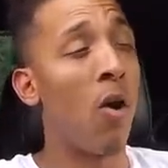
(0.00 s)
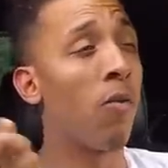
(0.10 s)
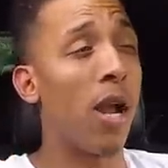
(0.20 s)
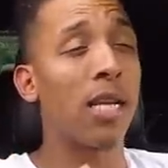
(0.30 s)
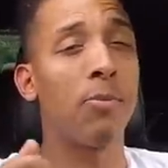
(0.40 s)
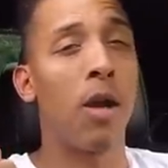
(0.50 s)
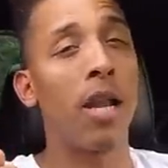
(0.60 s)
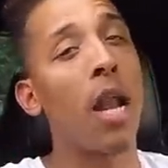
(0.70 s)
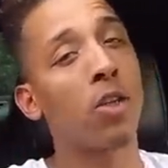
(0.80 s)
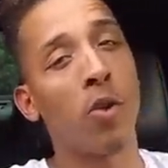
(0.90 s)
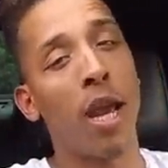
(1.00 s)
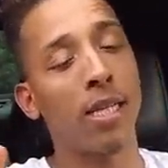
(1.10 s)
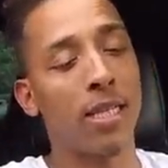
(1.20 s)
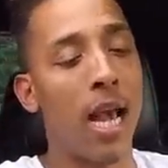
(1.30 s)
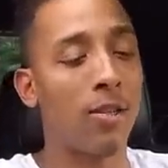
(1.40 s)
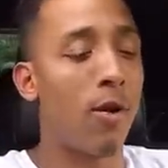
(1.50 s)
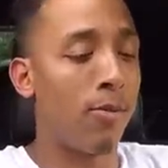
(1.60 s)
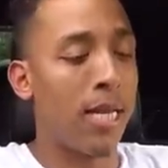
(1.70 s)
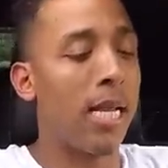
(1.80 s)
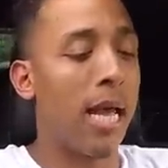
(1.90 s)
over X amount of dollars, you ain't have to sign. So I
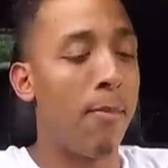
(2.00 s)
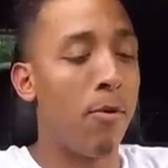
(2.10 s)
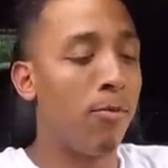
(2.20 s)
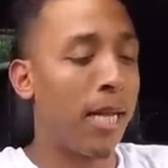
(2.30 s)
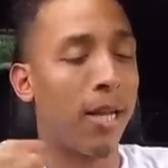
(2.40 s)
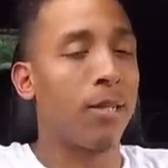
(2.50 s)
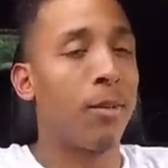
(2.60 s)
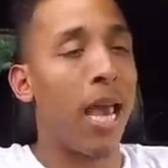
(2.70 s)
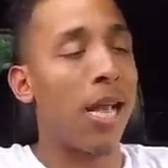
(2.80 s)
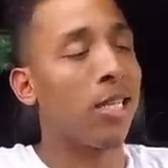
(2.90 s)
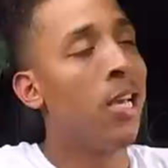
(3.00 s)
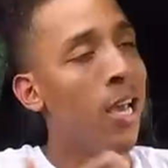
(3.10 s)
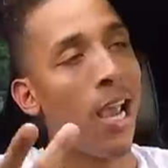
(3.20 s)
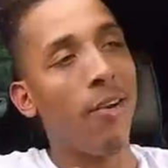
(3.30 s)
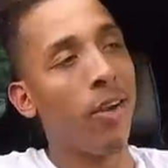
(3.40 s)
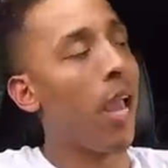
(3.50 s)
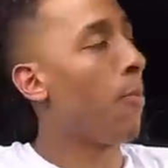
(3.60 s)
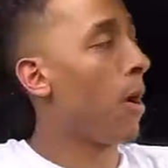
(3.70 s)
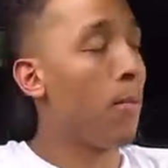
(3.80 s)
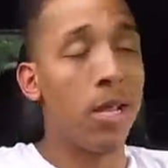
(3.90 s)
would take that, boom, take out some cash. Every day
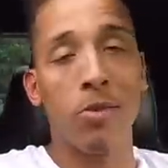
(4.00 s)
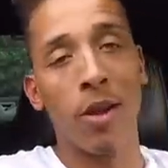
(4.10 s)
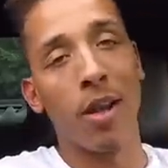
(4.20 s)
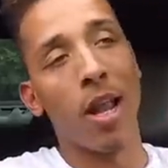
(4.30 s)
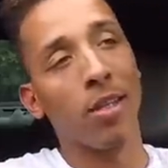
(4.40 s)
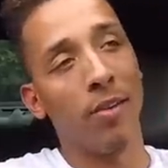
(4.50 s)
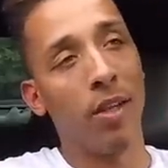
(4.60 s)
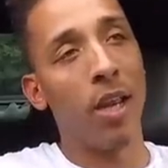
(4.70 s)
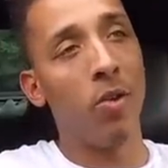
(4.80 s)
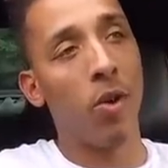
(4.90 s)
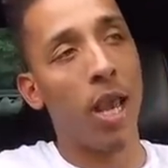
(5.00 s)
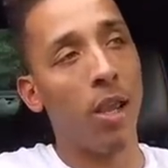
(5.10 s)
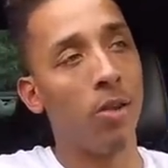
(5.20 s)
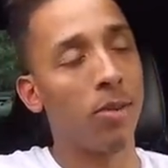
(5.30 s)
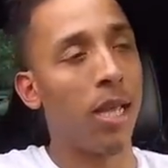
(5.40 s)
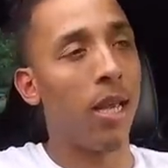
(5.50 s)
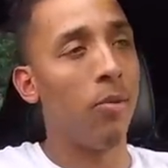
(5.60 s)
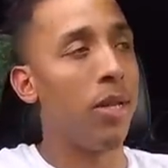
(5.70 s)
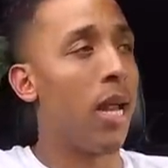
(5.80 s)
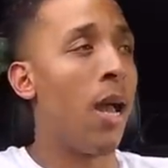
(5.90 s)
I probably made $300 every day doing that, you know what I'm
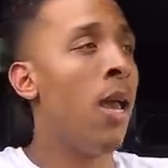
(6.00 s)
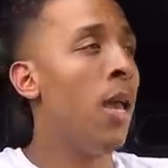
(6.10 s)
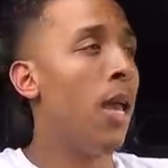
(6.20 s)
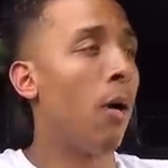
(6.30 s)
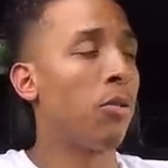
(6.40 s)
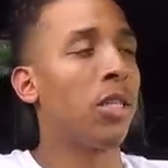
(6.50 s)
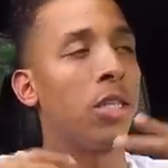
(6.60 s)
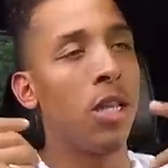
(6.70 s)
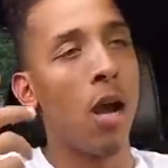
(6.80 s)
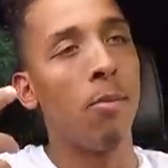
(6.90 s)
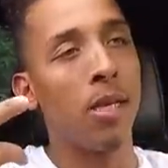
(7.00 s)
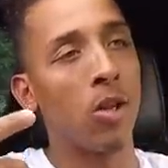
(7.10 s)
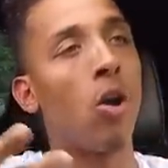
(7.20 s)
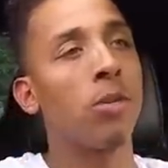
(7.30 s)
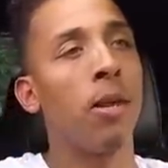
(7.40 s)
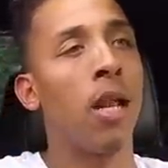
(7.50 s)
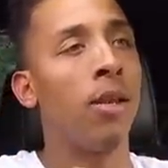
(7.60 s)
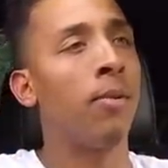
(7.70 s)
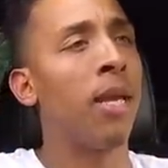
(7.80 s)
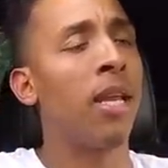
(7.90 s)
saying? We're not, I was just dumb because ultimately I
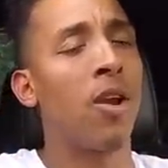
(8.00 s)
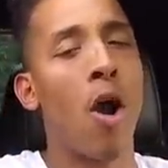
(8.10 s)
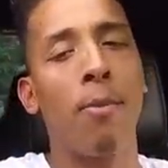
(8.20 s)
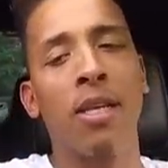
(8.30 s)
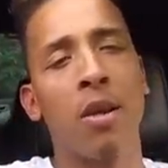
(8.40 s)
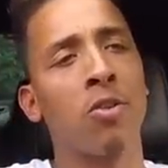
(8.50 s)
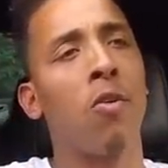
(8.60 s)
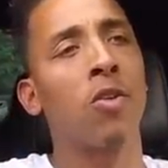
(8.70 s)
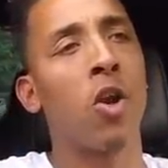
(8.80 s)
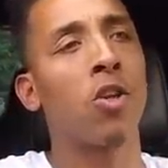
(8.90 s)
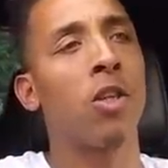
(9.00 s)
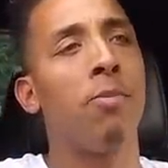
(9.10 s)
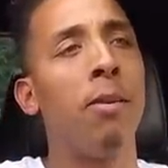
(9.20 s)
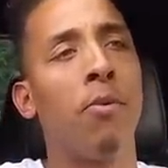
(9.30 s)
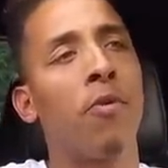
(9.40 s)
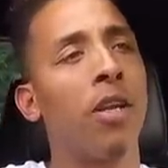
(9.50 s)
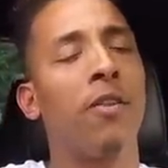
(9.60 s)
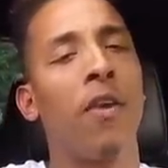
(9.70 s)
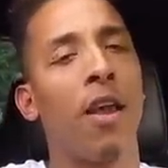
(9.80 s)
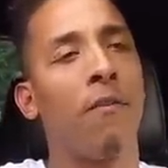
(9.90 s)
ended up getting caught because I was overcharging the people for
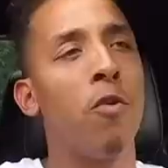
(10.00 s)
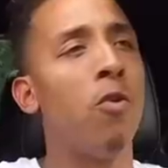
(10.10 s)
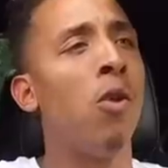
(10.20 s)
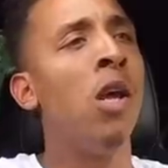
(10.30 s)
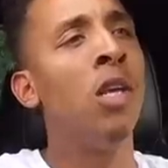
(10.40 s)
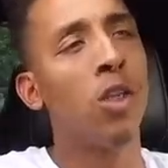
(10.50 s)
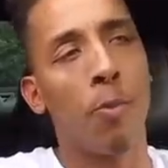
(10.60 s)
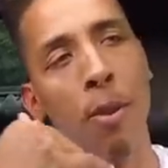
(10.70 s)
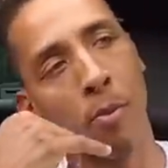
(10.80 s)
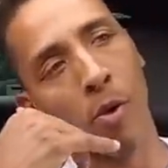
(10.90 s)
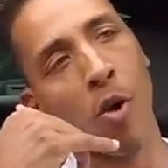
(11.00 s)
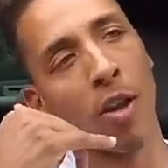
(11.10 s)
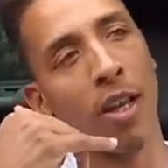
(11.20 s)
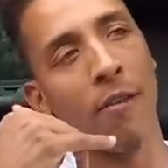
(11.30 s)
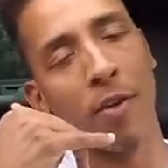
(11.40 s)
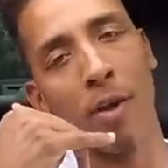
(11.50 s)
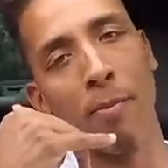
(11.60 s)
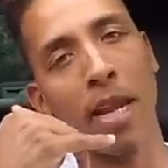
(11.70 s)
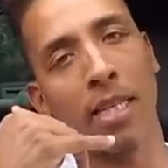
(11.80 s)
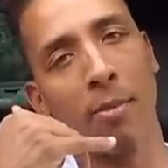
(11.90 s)
these fast food. So people were calling in from their
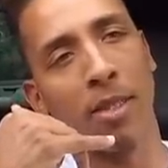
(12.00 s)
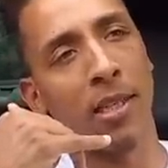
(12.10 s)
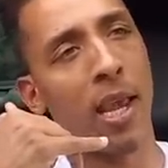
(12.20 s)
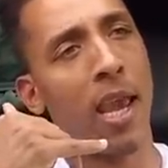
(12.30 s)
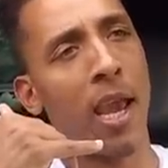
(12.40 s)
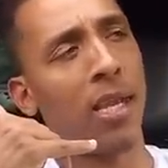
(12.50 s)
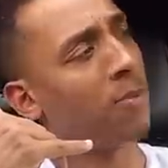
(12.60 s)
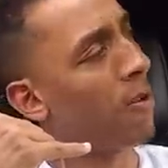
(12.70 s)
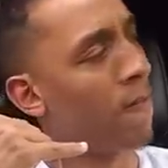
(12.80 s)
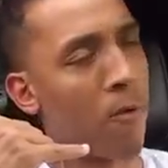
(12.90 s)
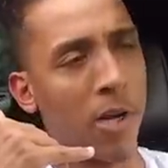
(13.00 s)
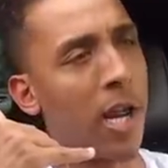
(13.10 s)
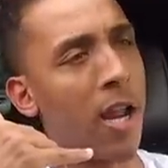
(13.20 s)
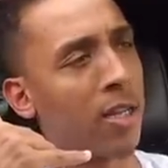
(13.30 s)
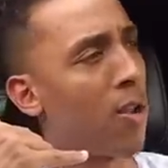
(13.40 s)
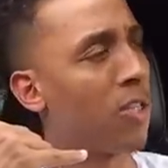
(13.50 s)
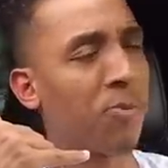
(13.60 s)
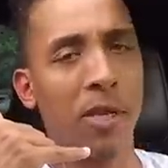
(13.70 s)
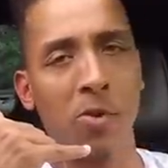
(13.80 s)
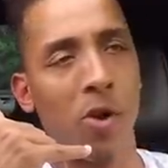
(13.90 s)
bank statements saying, hey, I ain't spent $40, I only
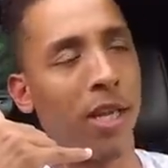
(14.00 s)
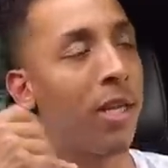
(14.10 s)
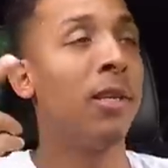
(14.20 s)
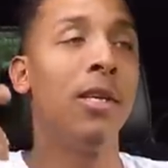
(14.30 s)
spent 20